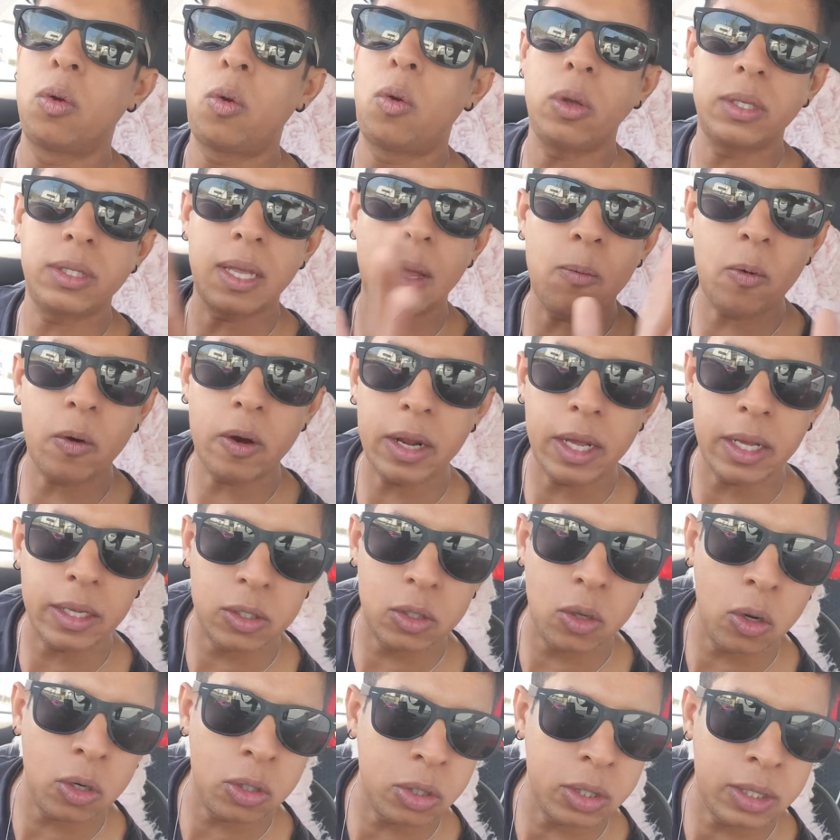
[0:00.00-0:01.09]
Go somewhere else.
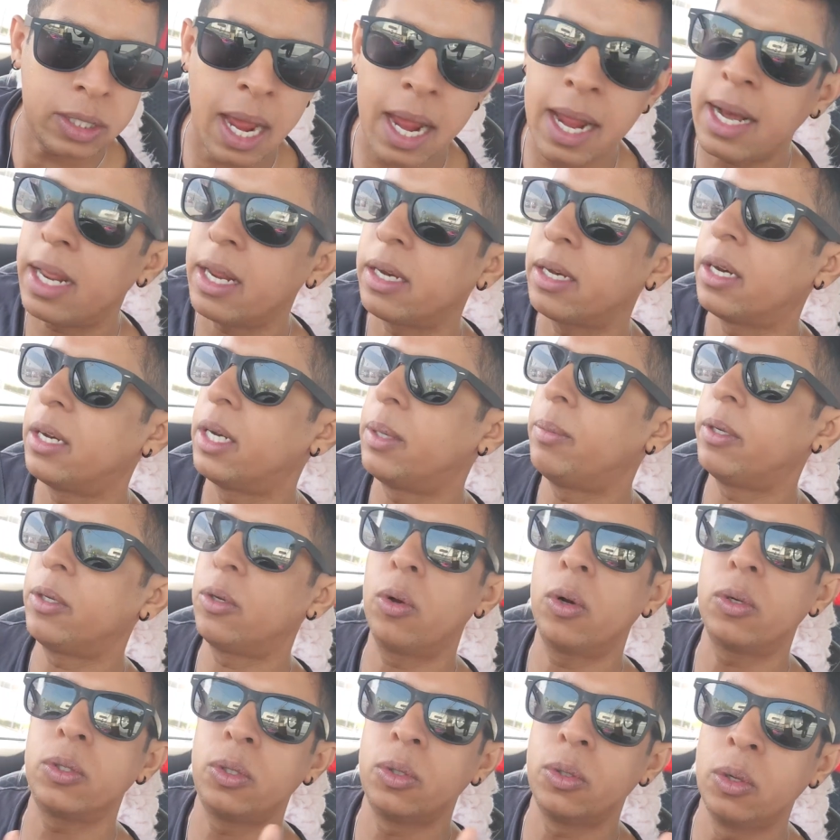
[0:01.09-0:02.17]
Go to Thailand a little bit.
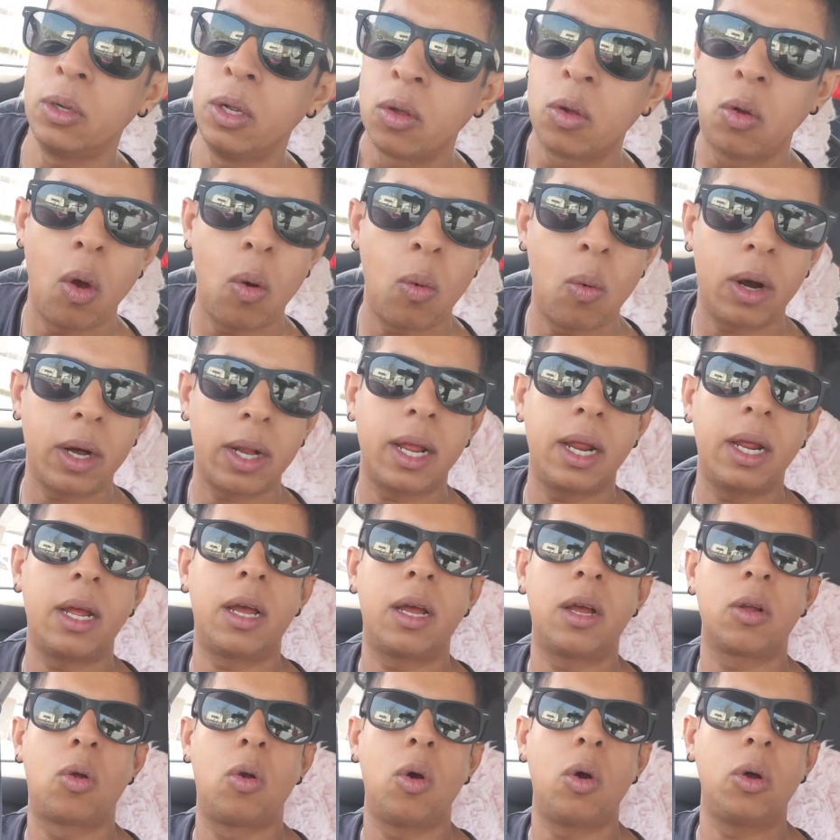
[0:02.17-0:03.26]
Go
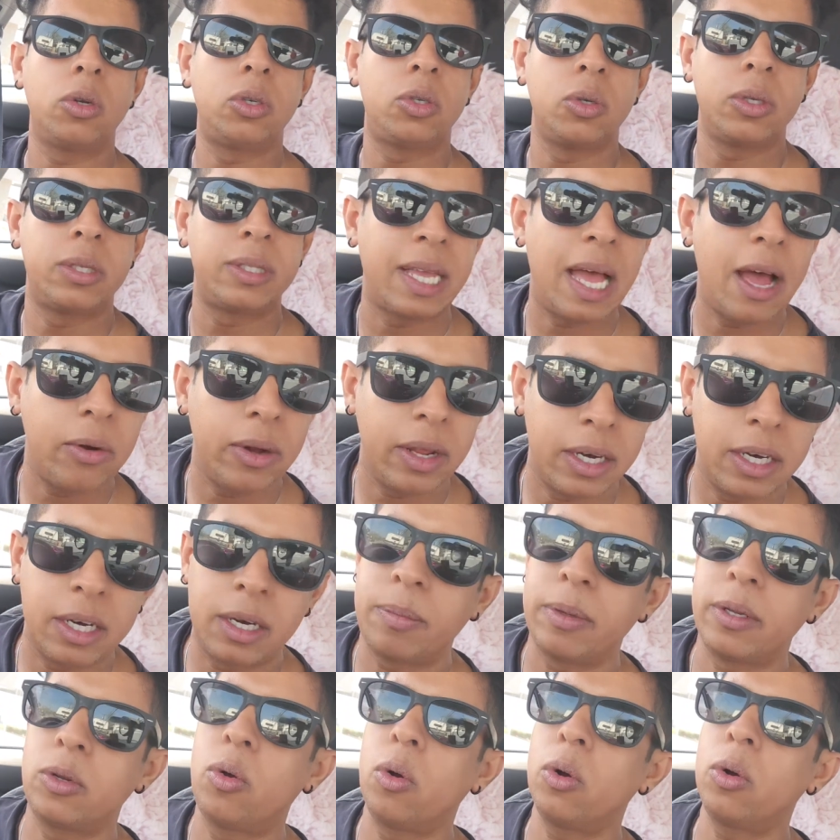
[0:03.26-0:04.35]
to Saudi a little
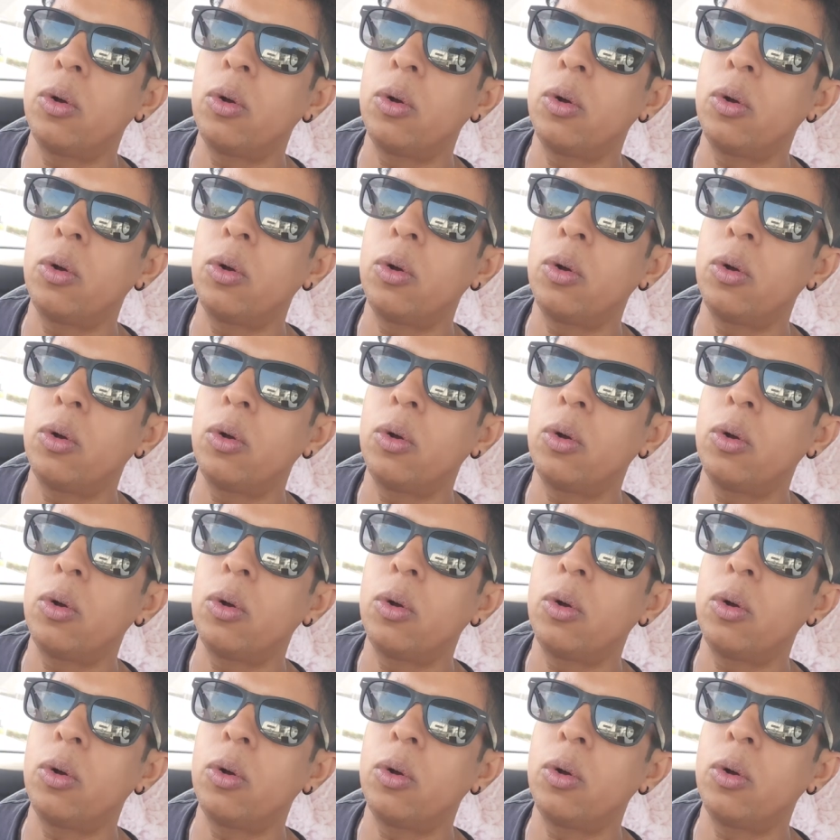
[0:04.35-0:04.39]
bit.